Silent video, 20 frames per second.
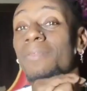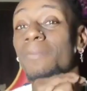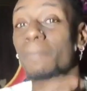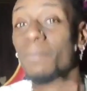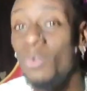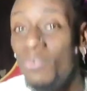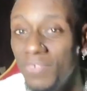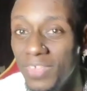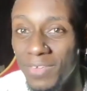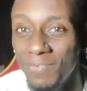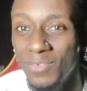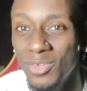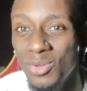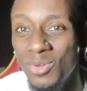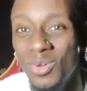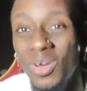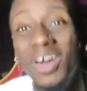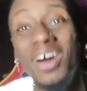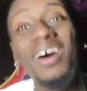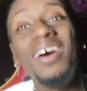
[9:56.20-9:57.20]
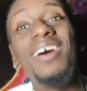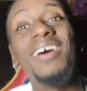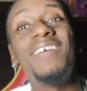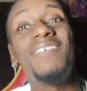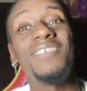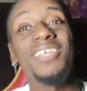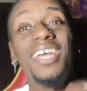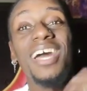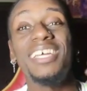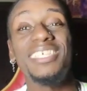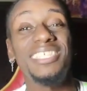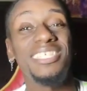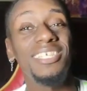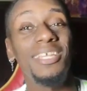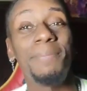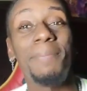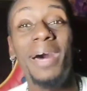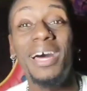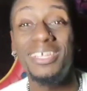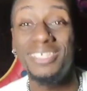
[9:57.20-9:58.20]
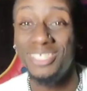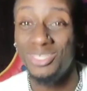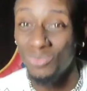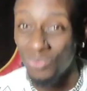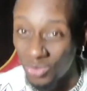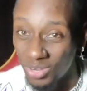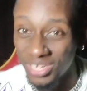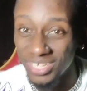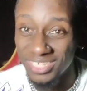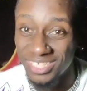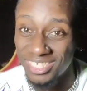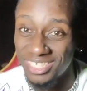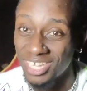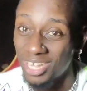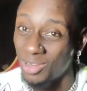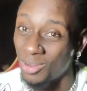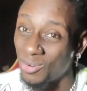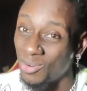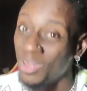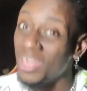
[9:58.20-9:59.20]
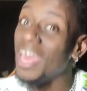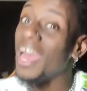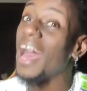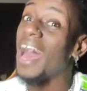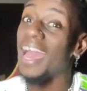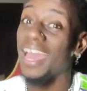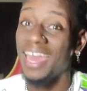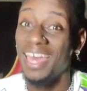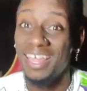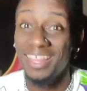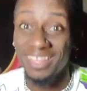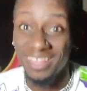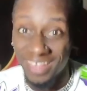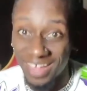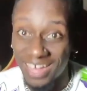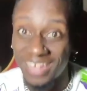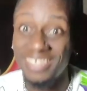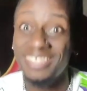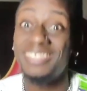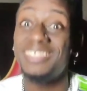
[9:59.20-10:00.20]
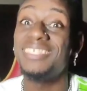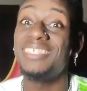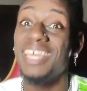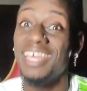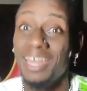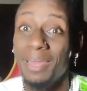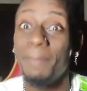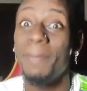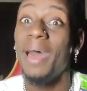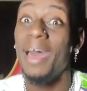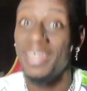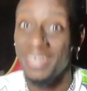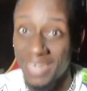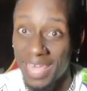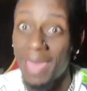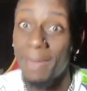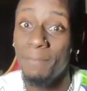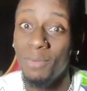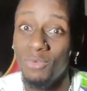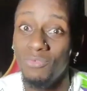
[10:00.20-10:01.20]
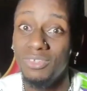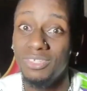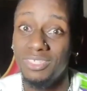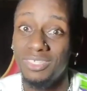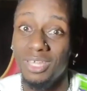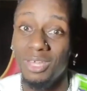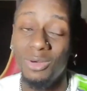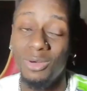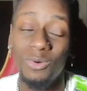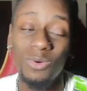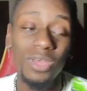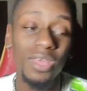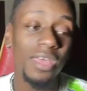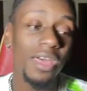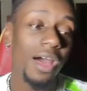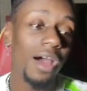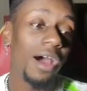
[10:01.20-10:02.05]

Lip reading: movie review of Godzilla Minus One. So, I got a lot to say about that movie. So,